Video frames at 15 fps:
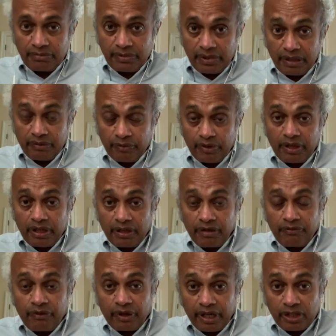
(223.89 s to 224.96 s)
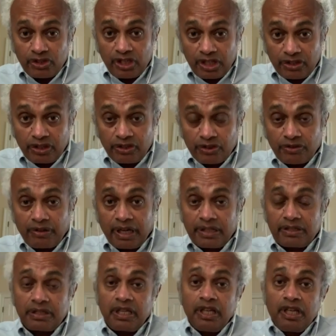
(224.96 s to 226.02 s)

uh, uh, foreign exchange constraints.